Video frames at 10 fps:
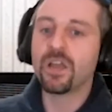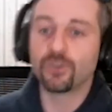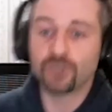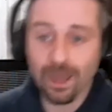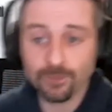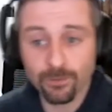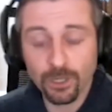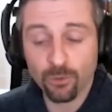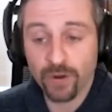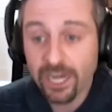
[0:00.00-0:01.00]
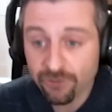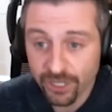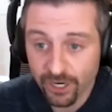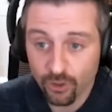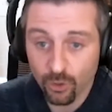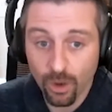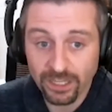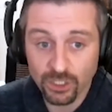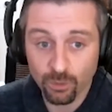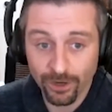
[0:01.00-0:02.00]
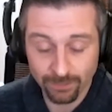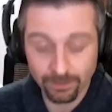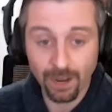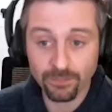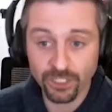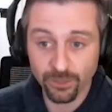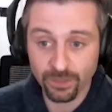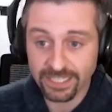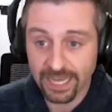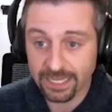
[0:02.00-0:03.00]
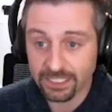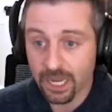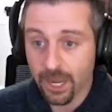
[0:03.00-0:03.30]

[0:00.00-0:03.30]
The jobs that are much more interesting are the ones where someone comes to you and says,